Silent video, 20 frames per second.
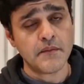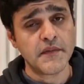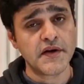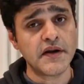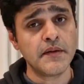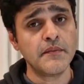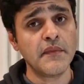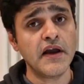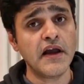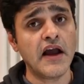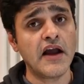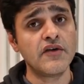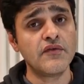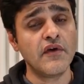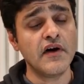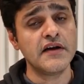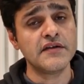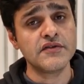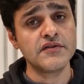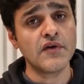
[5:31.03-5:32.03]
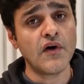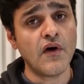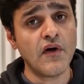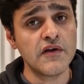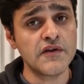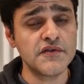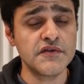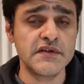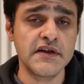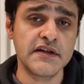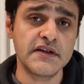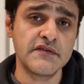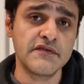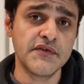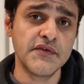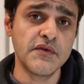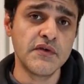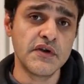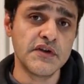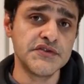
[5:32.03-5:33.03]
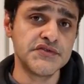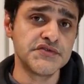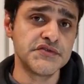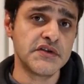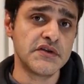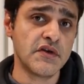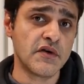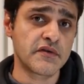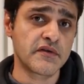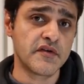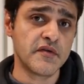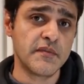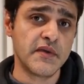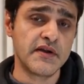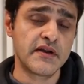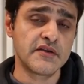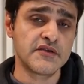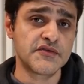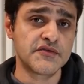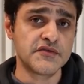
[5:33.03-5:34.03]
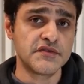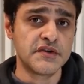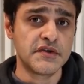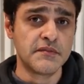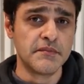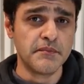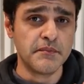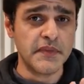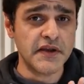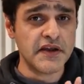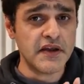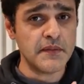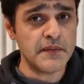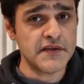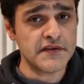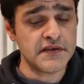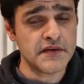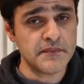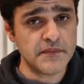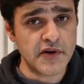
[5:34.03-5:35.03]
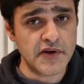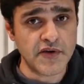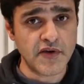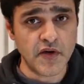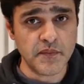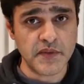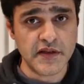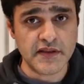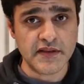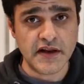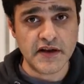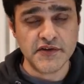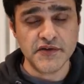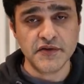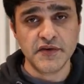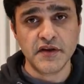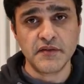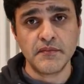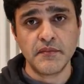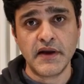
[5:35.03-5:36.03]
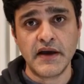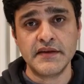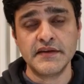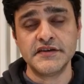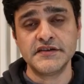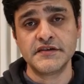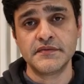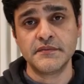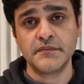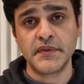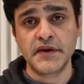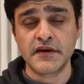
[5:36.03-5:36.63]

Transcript: But my advice also that if you are a junior doctoral battle student, pick up a simple topic that you can manage,